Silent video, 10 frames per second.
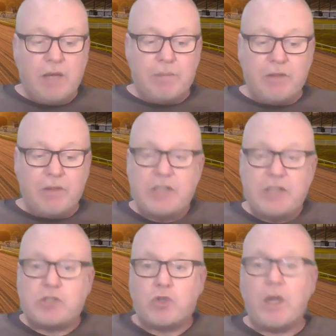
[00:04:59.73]
But
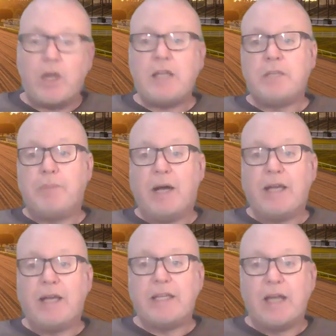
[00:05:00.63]
this, trained
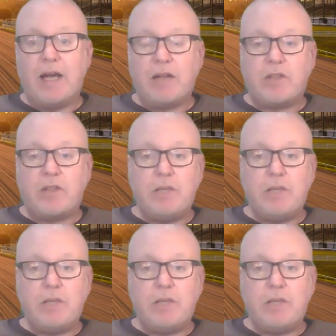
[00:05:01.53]
by Anthony